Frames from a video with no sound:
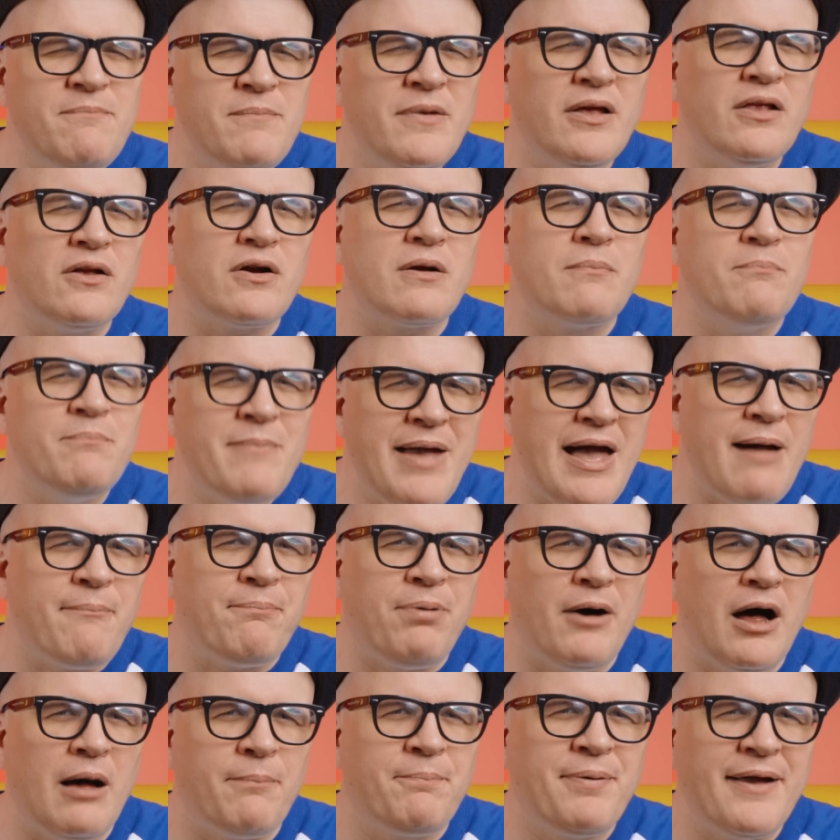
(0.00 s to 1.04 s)
Miller met
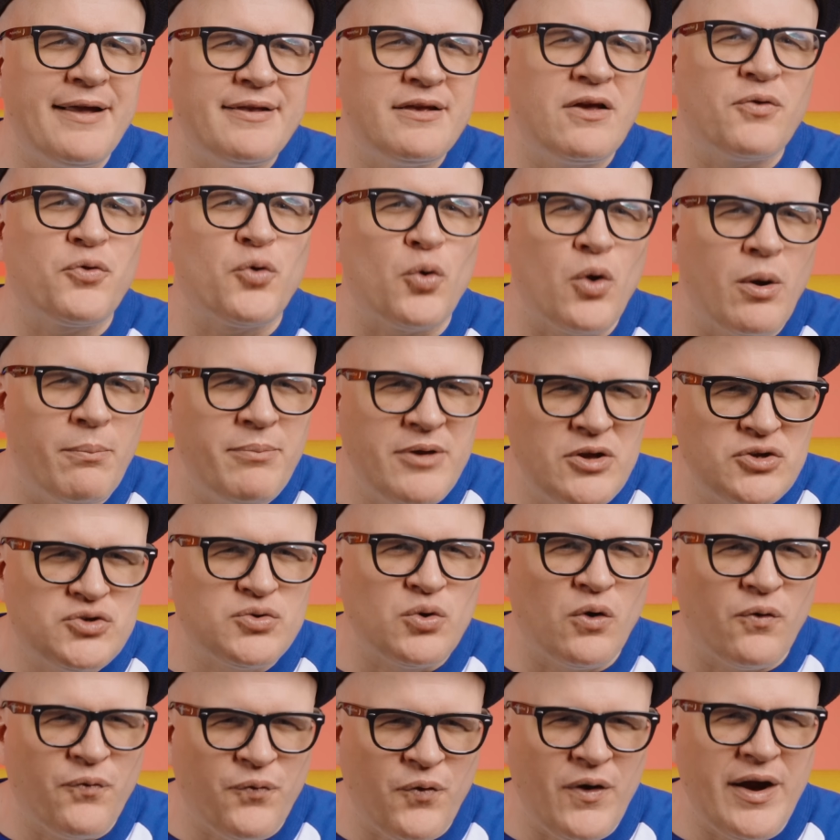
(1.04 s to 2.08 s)
Paul Pena through a
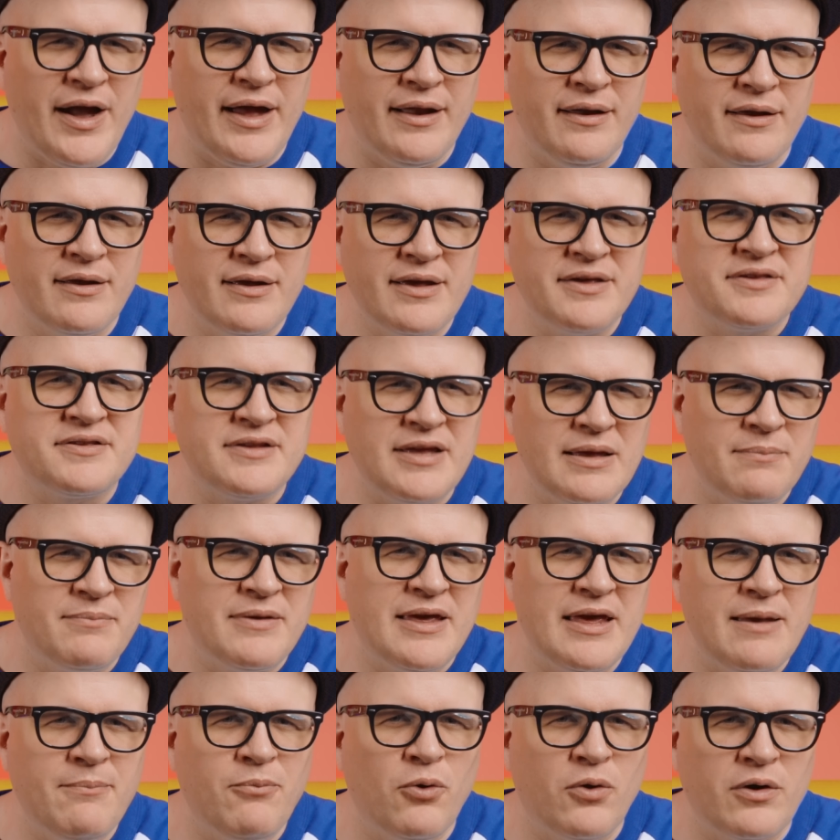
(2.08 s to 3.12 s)
mutual friend, esteemed
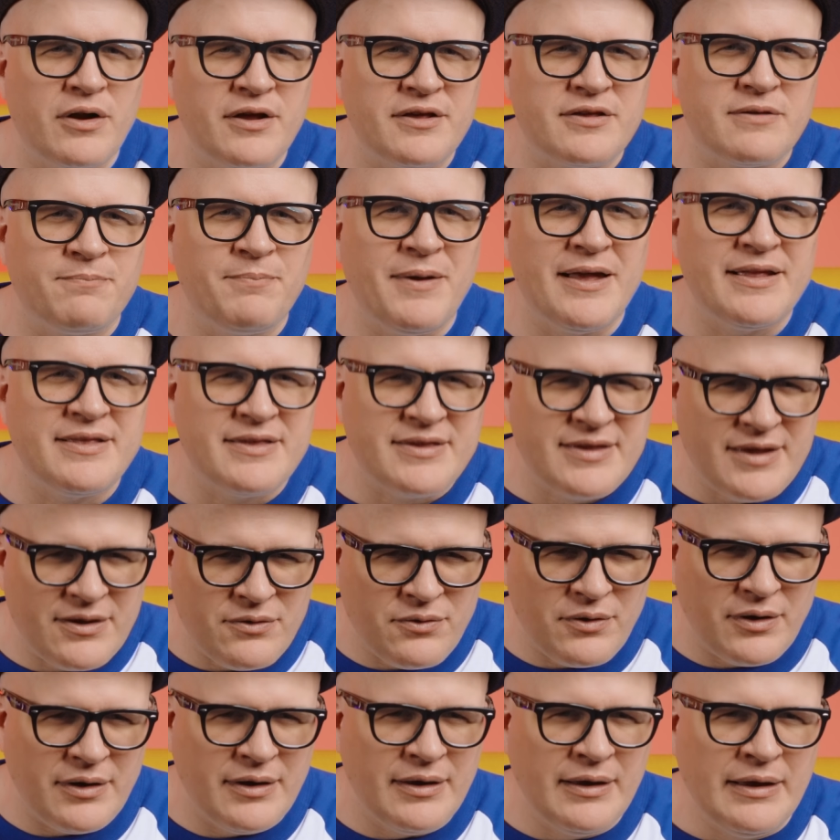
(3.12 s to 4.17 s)
keyboardist Ben
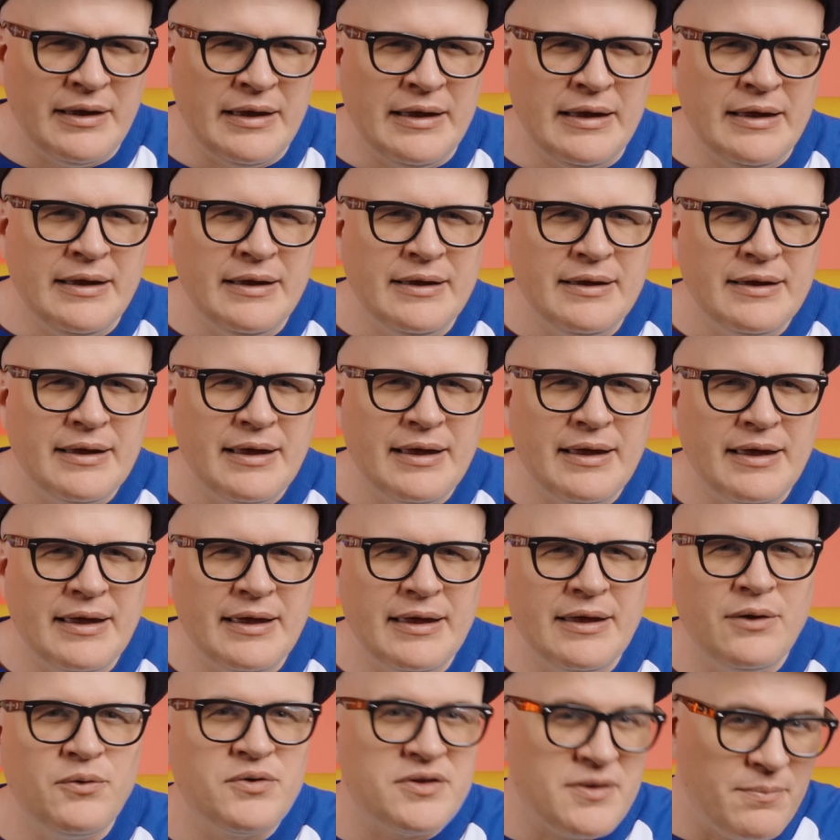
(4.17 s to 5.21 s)
Sidron. Uh,
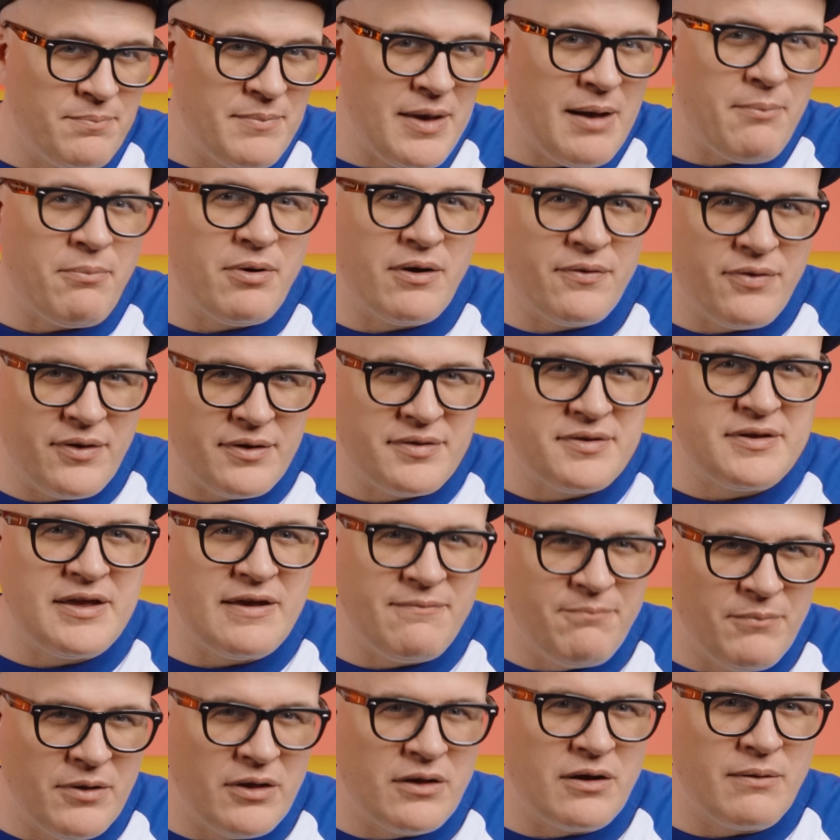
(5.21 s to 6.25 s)
he was a member of the
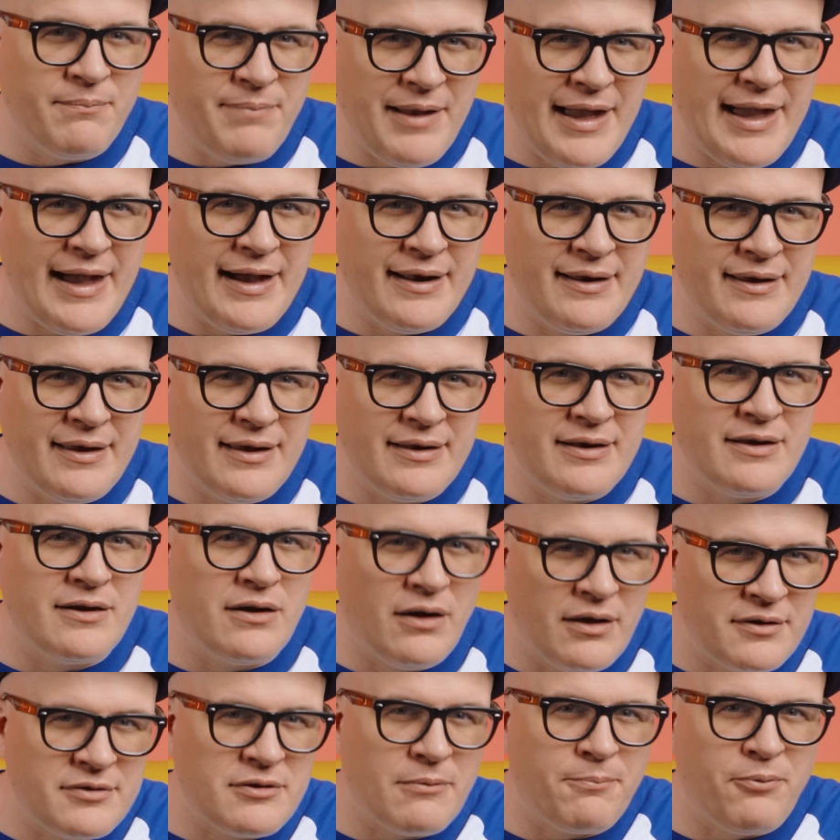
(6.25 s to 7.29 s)
Steve Miller Band and had
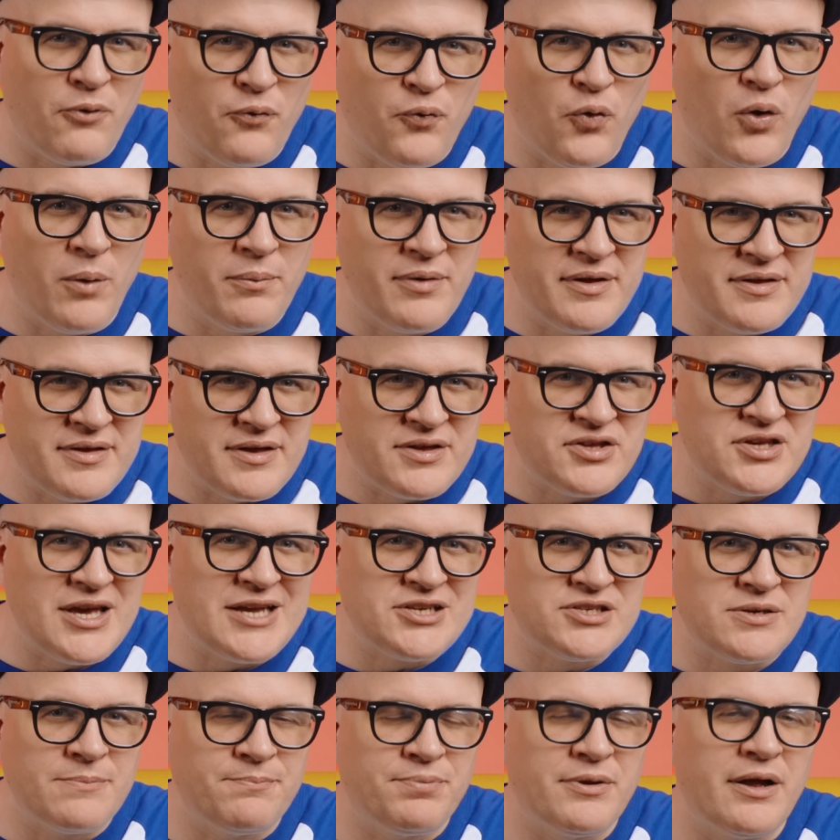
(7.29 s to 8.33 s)
also performed as a
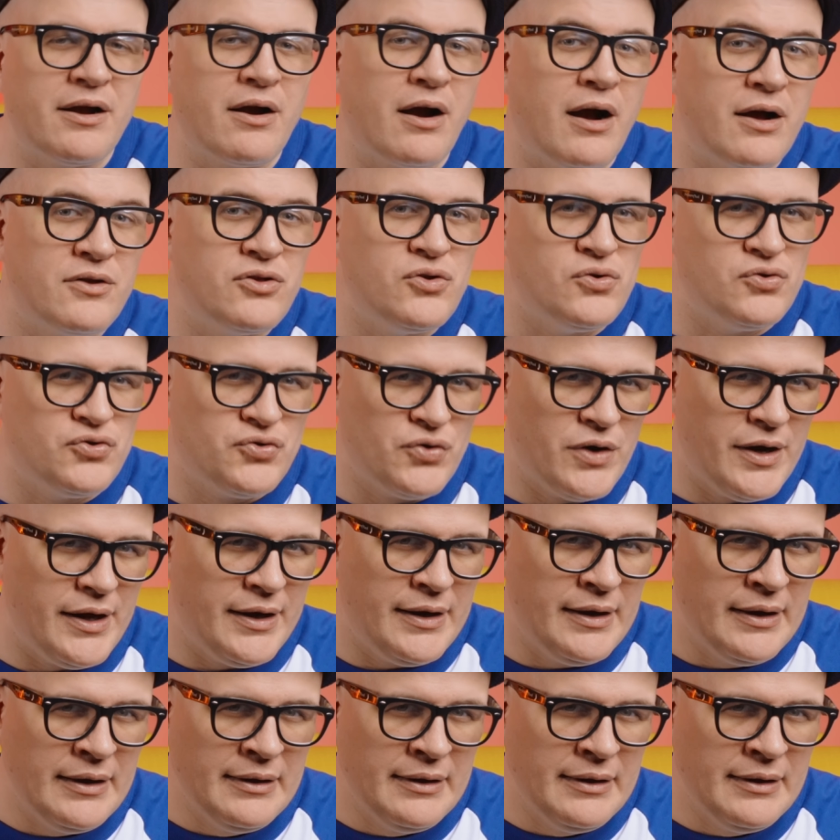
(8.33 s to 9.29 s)
session player on New Train.